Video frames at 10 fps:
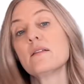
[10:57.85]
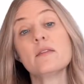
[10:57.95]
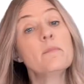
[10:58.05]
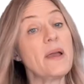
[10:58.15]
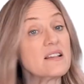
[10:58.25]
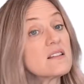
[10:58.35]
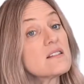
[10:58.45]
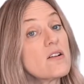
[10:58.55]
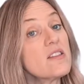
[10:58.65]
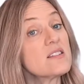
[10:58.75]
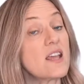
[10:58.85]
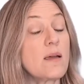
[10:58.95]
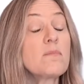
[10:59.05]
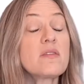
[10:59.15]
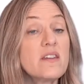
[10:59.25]
The bases are the
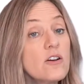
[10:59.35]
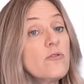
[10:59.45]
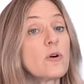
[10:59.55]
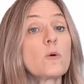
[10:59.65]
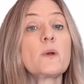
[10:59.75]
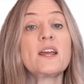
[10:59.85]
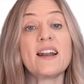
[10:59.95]
same, therefore we can